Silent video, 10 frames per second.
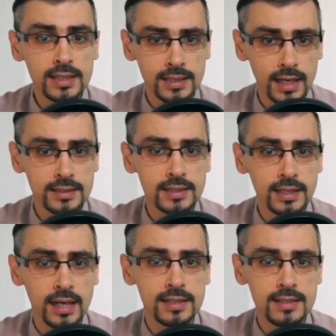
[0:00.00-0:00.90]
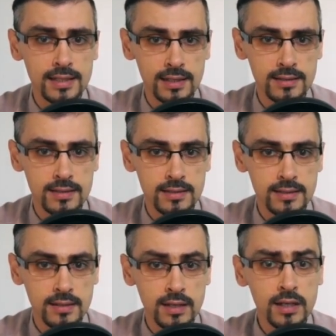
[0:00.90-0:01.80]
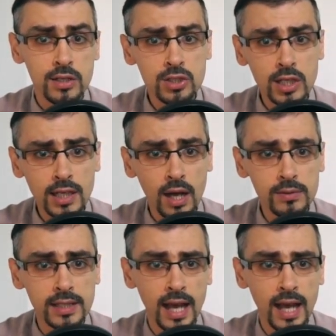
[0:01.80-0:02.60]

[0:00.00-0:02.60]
99 cents. Check out the